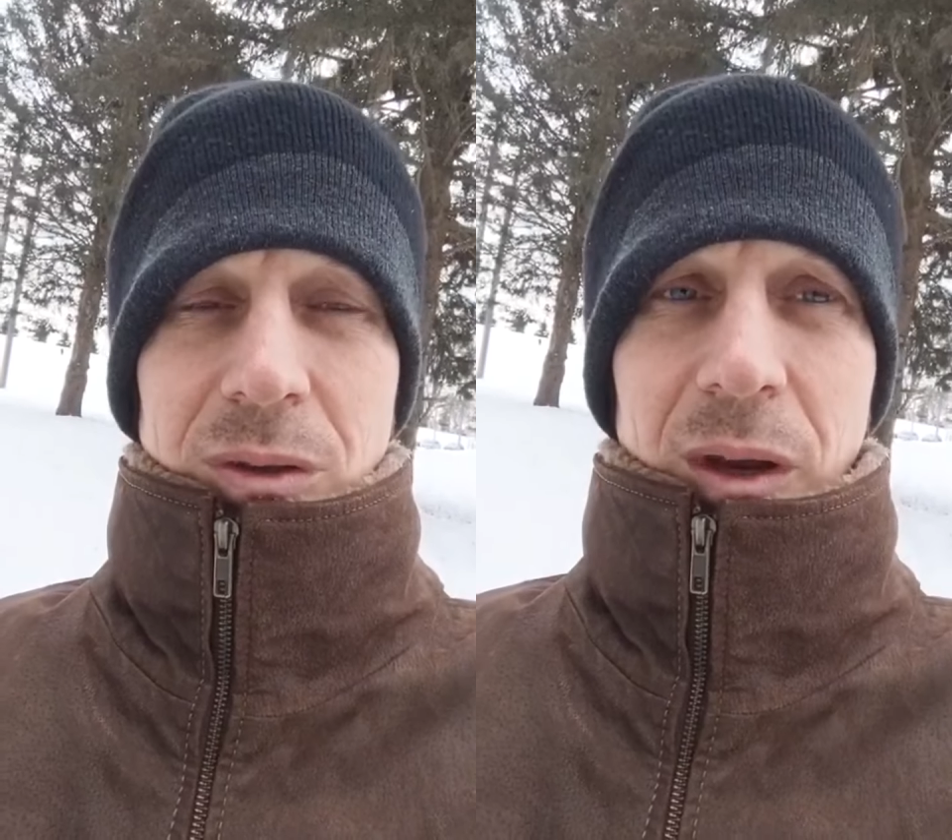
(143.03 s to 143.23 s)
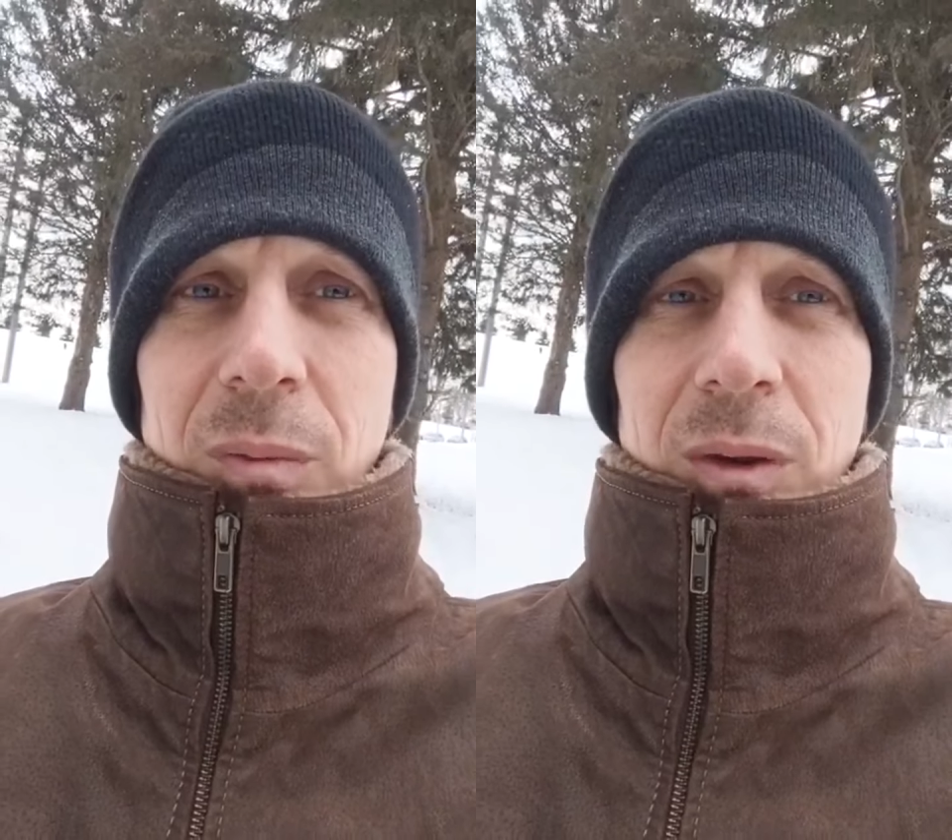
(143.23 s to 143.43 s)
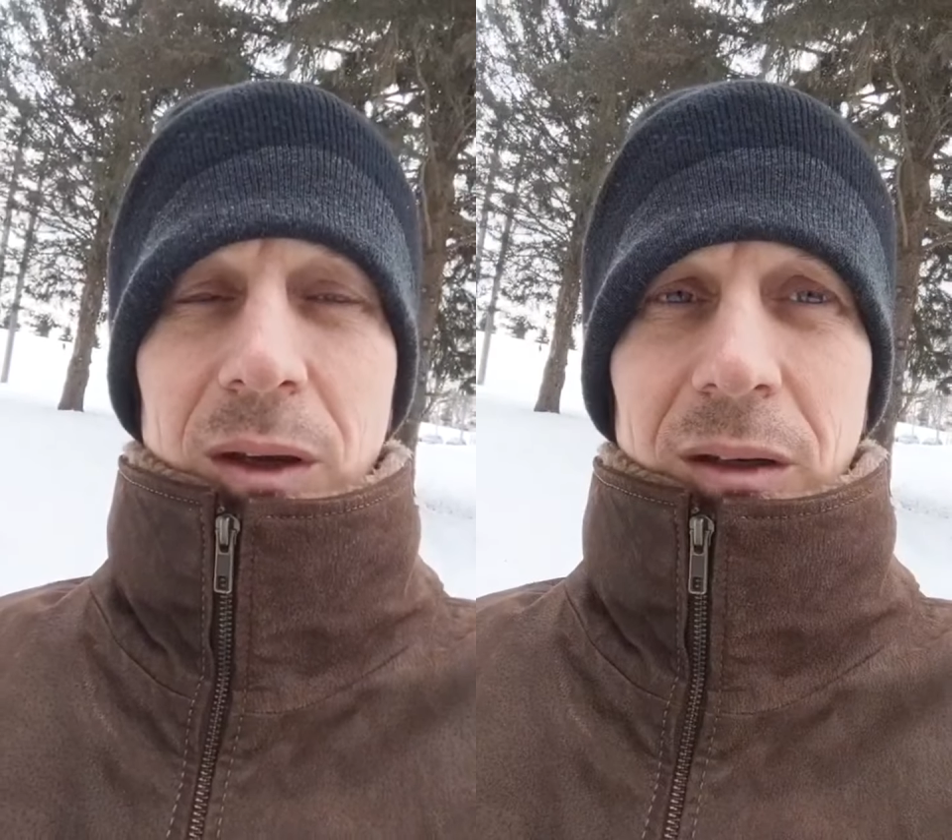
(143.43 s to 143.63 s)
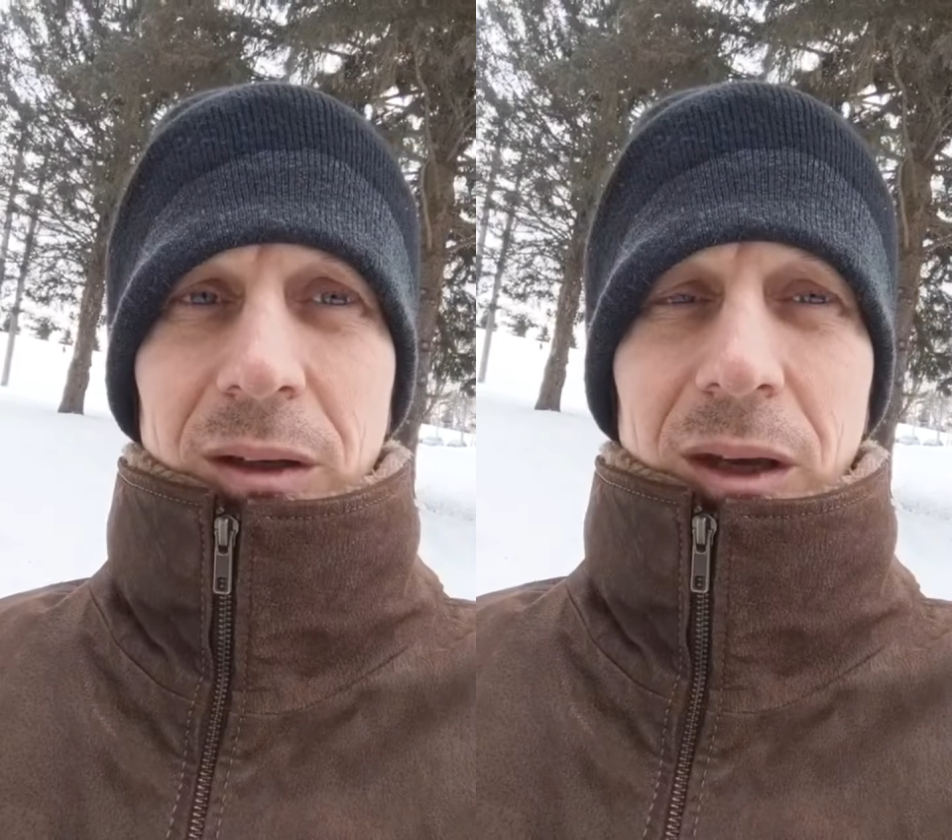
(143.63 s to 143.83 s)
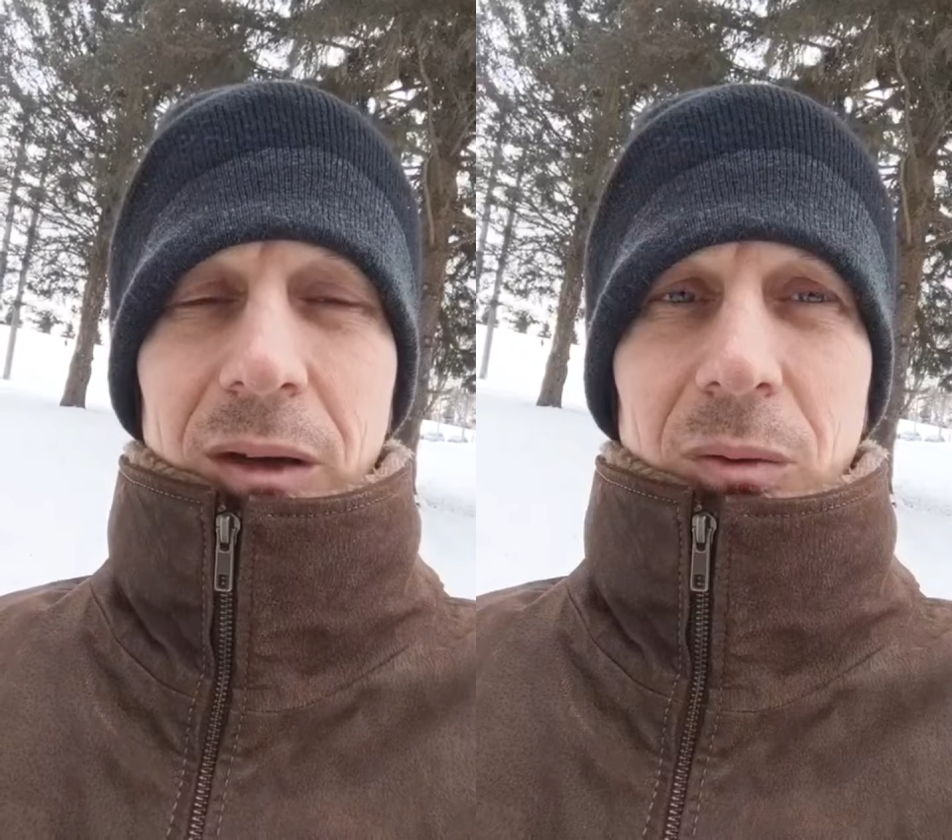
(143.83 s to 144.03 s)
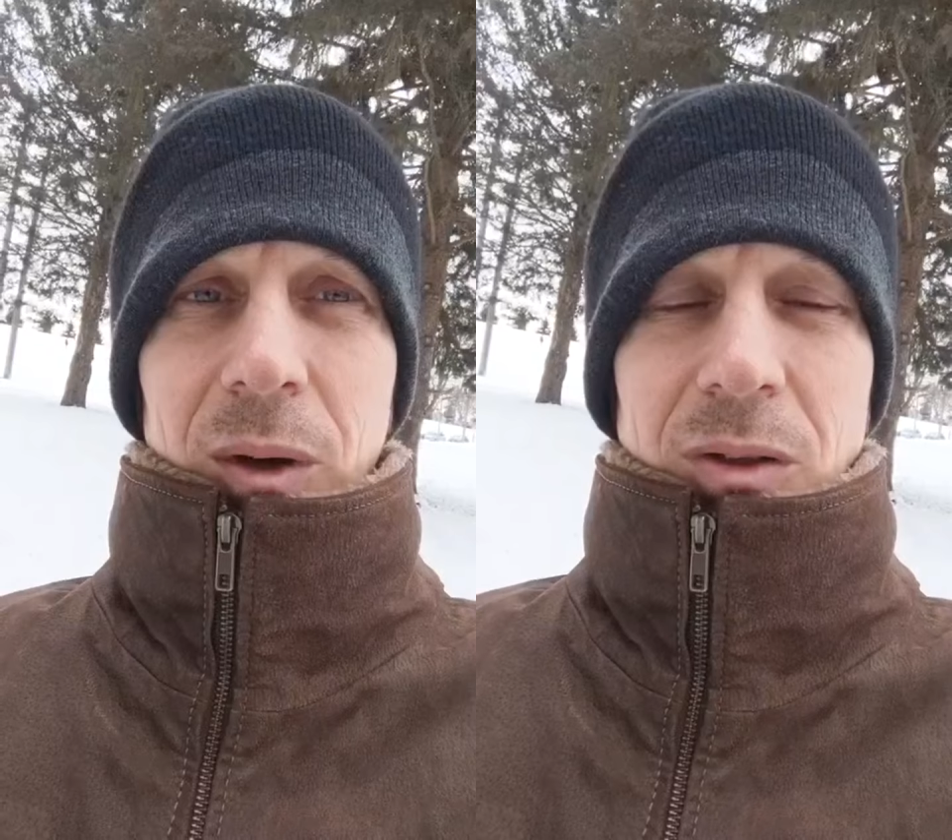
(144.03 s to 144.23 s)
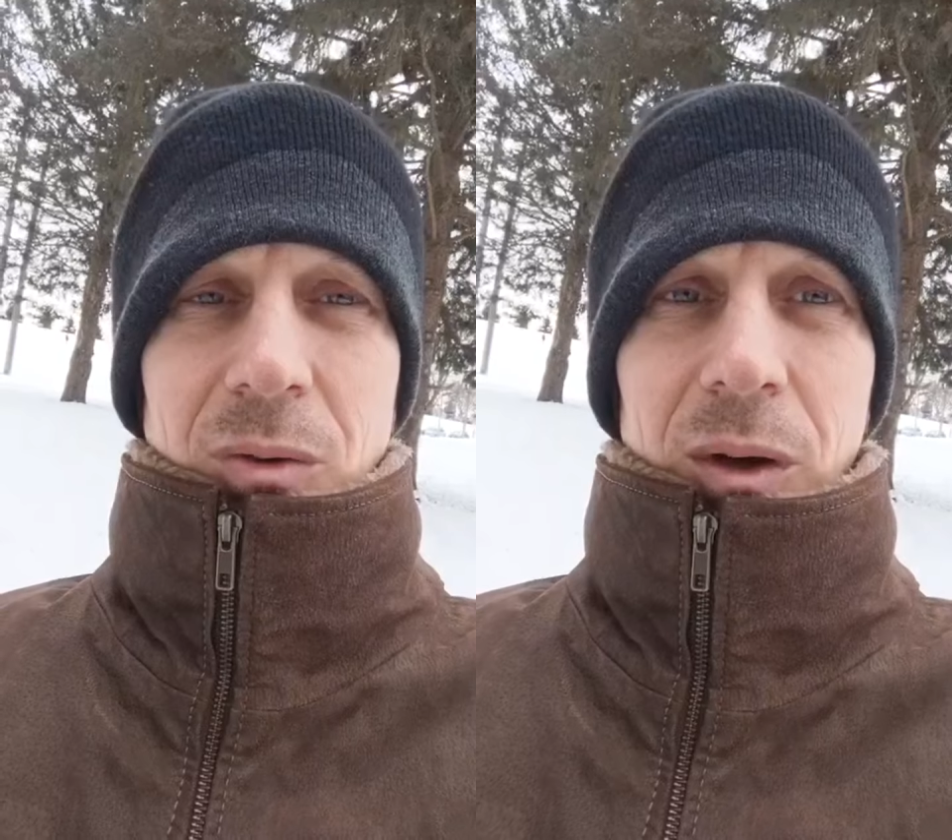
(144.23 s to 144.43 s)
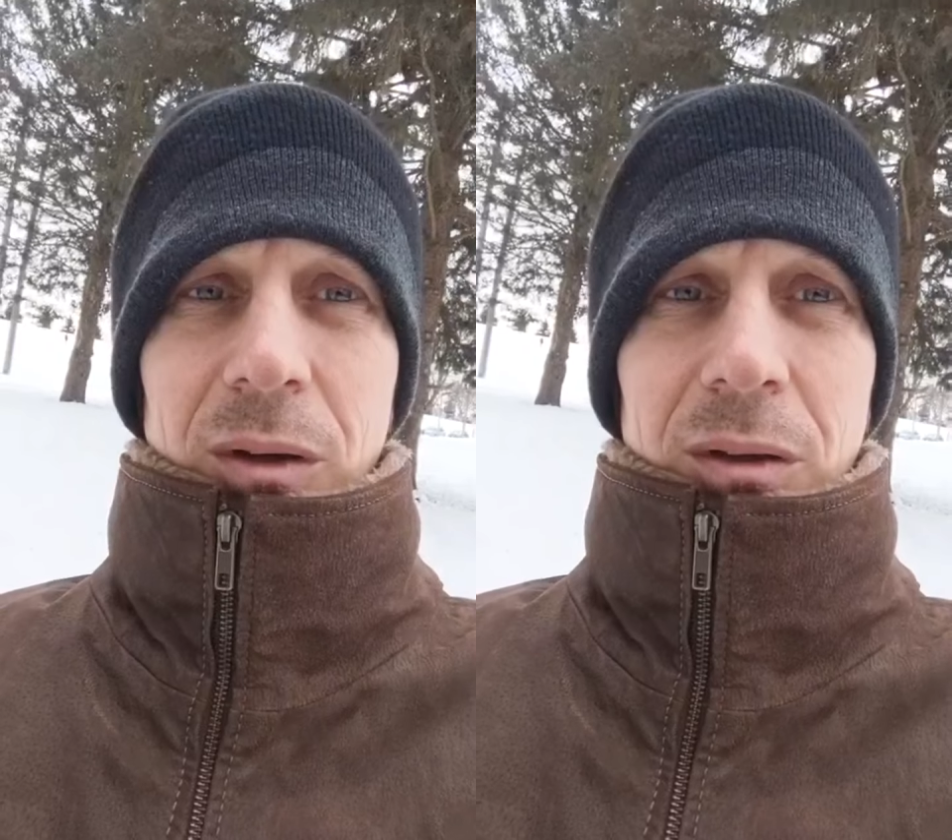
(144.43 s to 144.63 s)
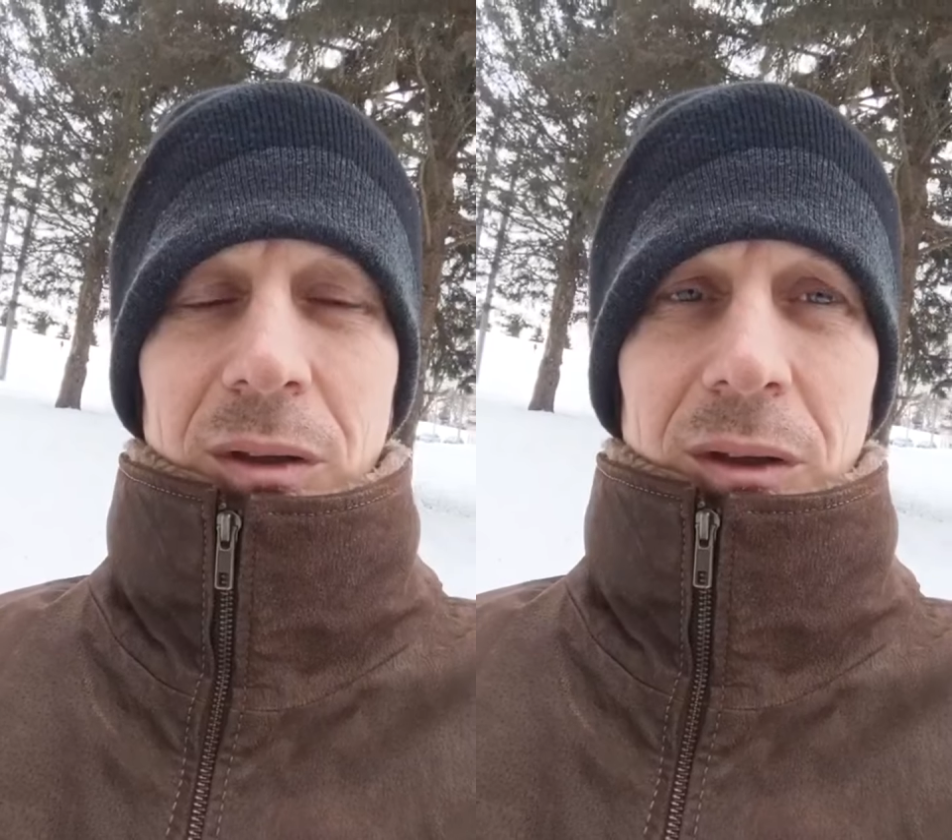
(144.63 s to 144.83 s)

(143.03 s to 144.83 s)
same thing, to get in a restaurant.